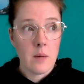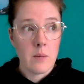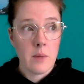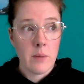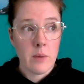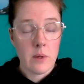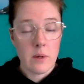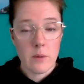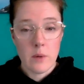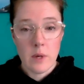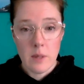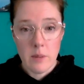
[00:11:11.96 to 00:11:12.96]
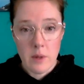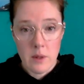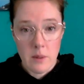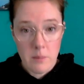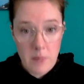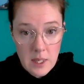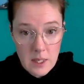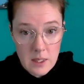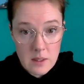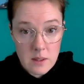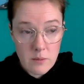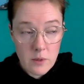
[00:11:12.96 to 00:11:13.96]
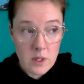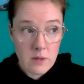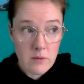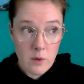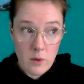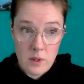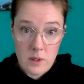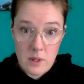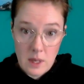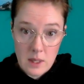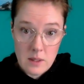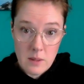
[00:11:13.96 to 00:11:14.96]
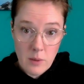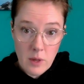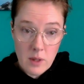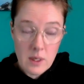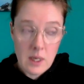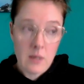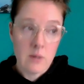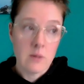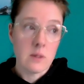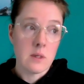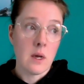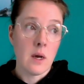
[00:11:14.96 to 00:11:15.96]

People are worried about the bees, which of course, yes, the pollinators.